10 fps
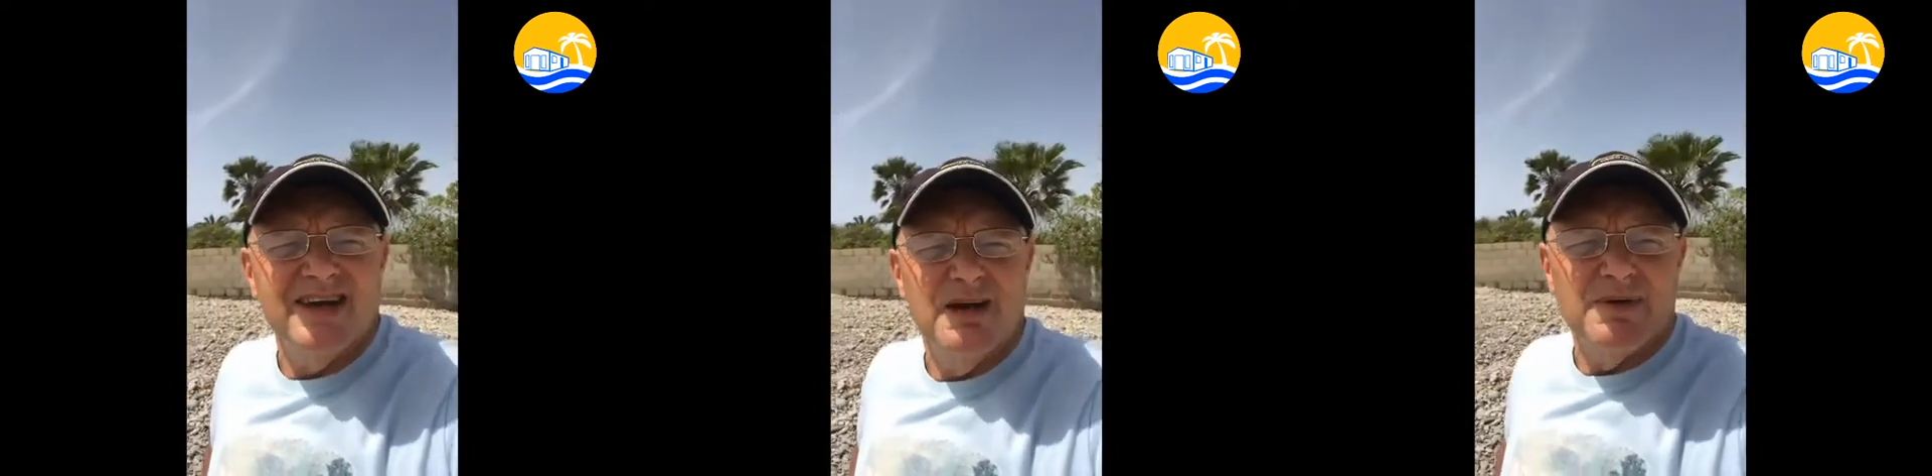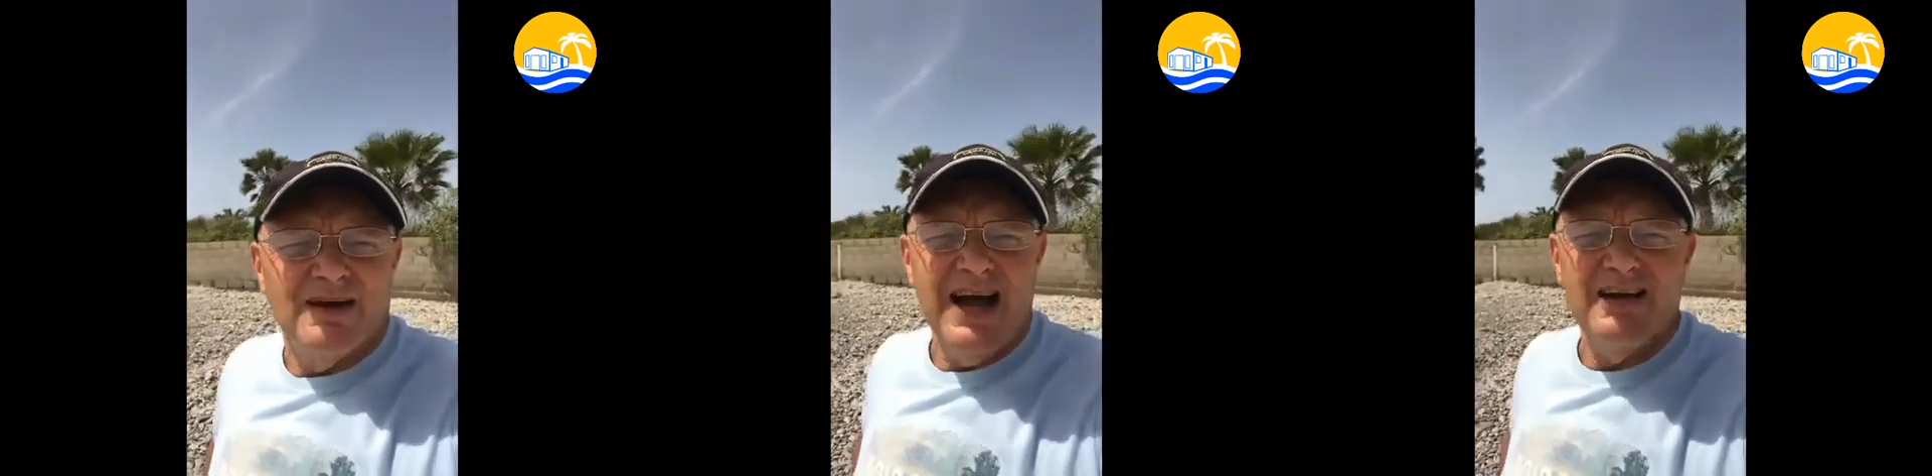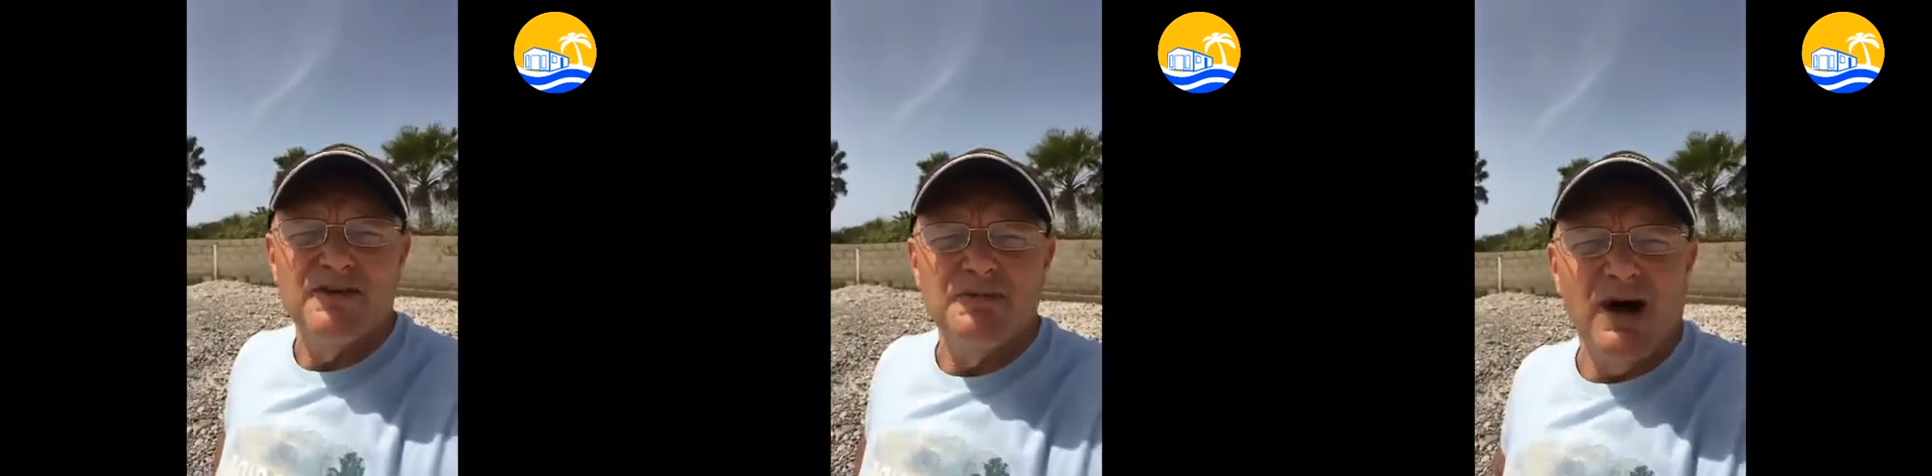about
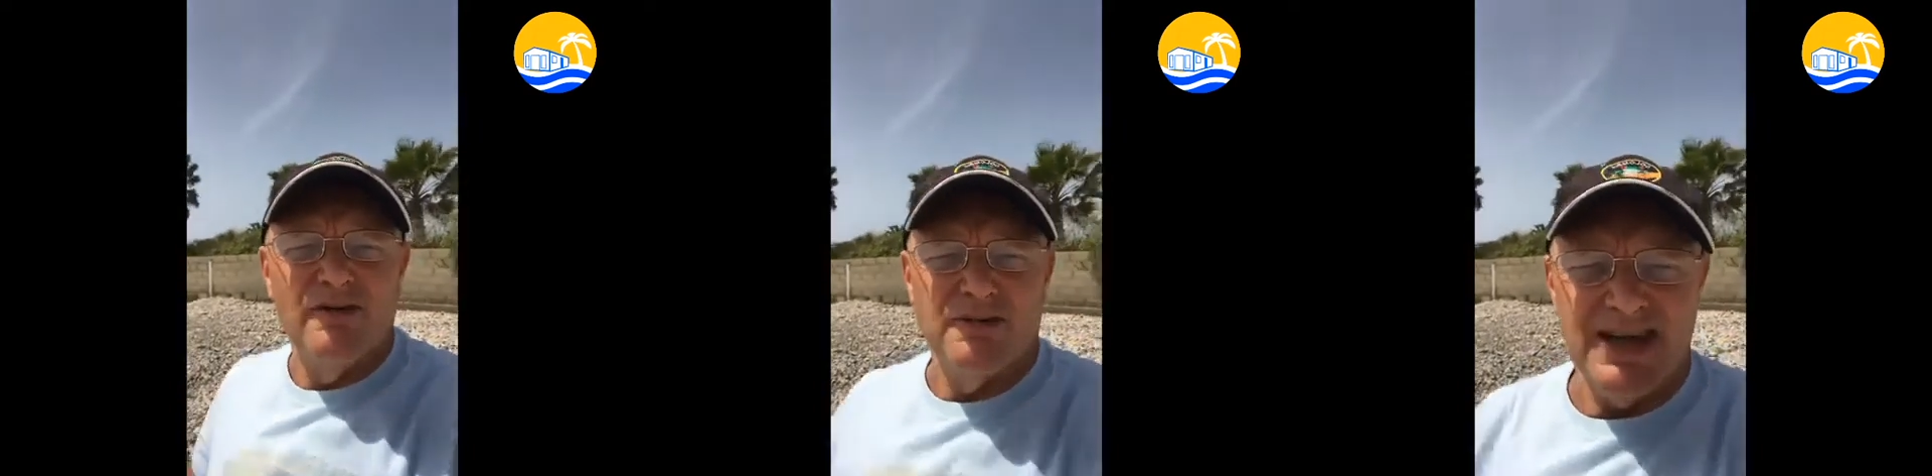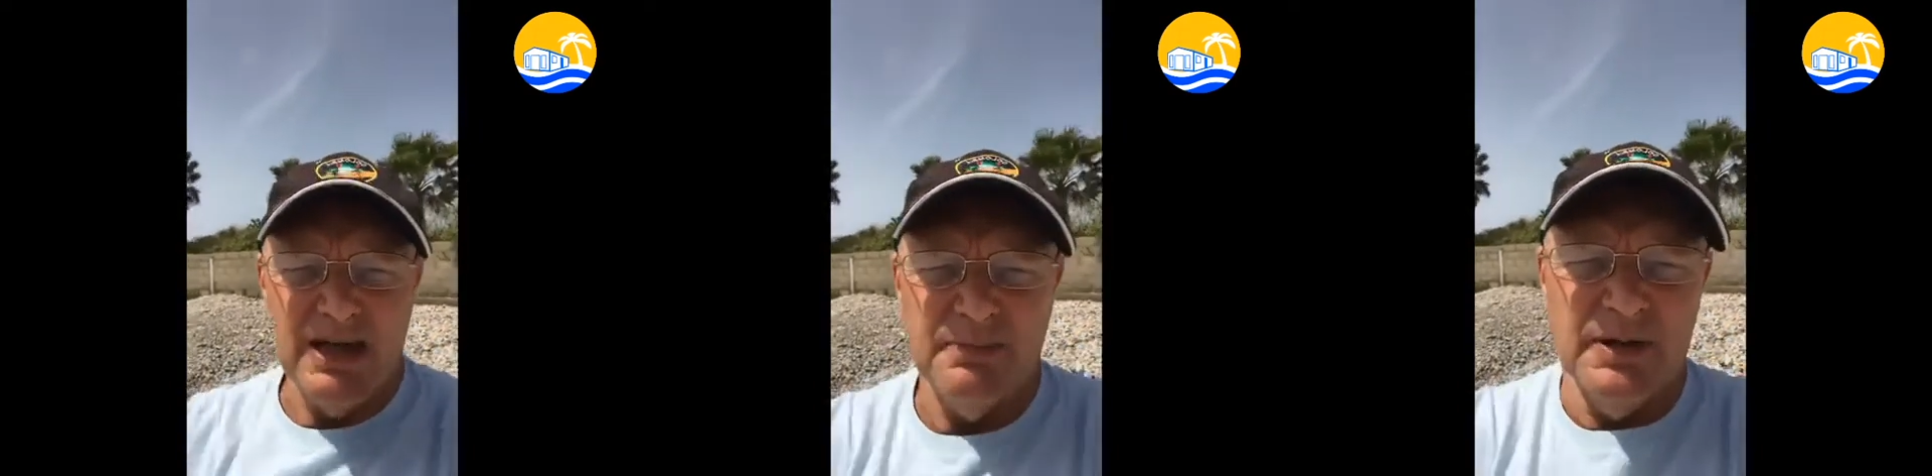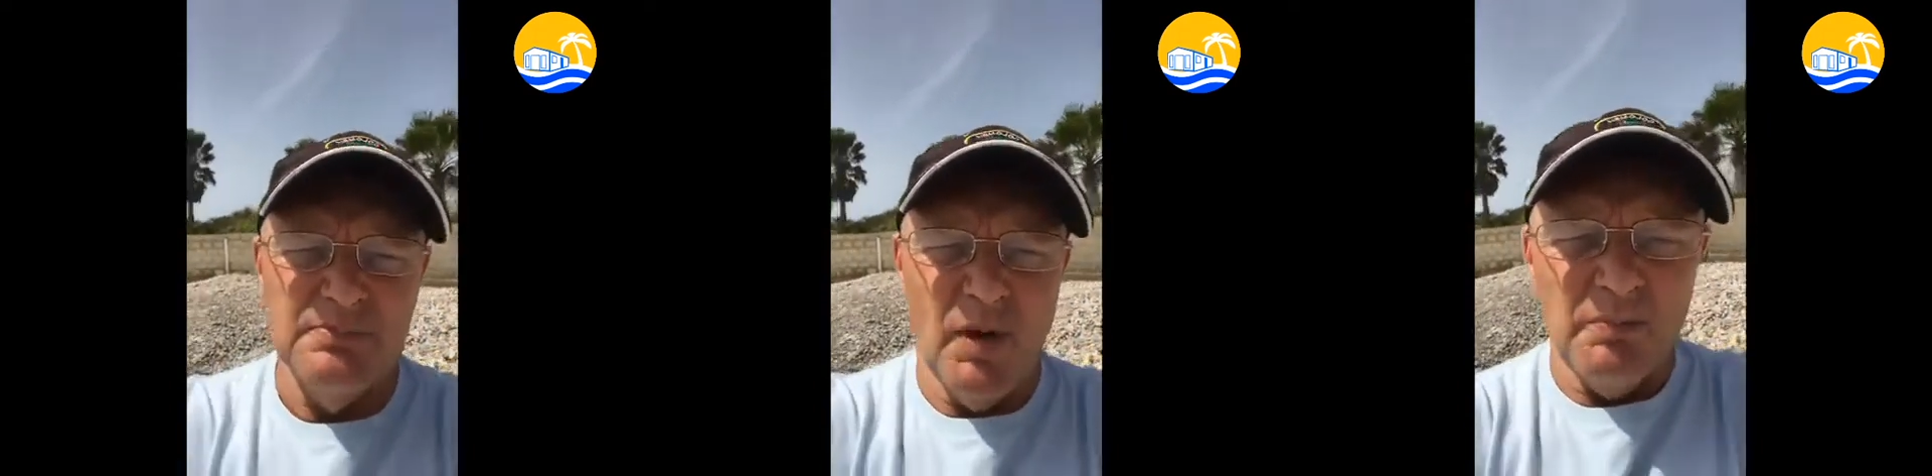half a mile from
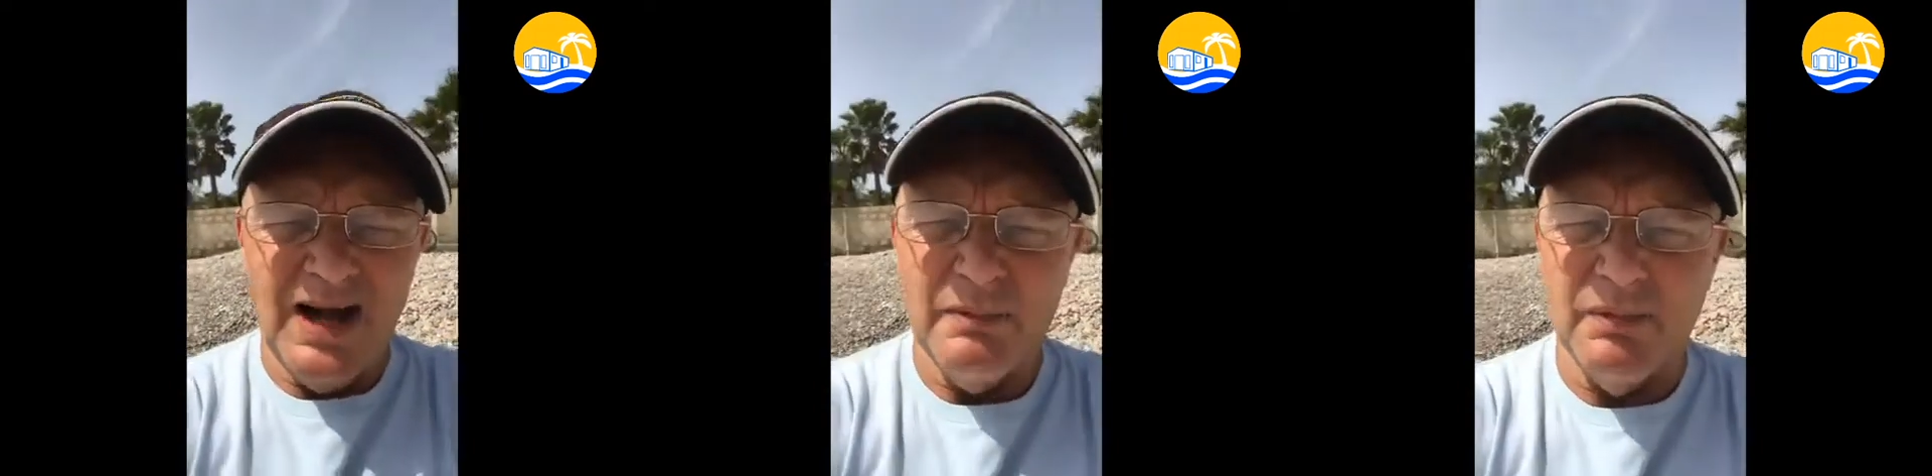Camping Montmar,